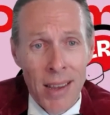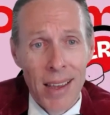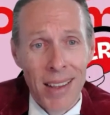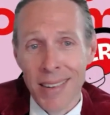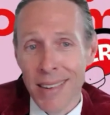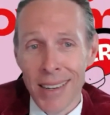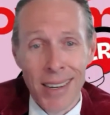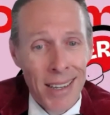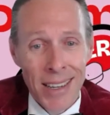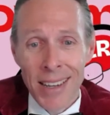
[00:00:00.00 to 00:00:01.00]
And
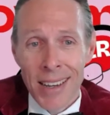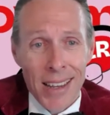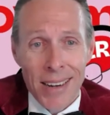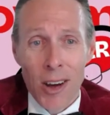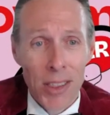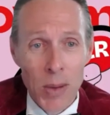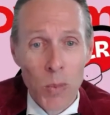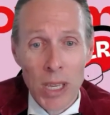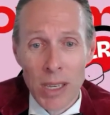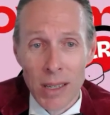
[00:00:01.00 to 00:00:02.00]
And I
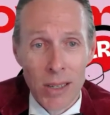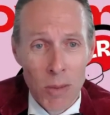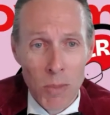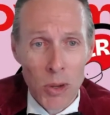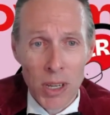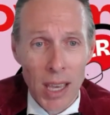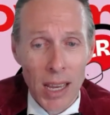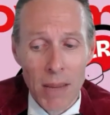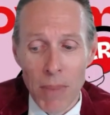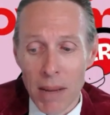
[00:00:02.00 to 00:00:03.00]
think we can
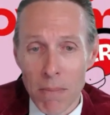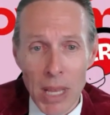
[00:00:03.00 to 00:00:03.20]
communicate about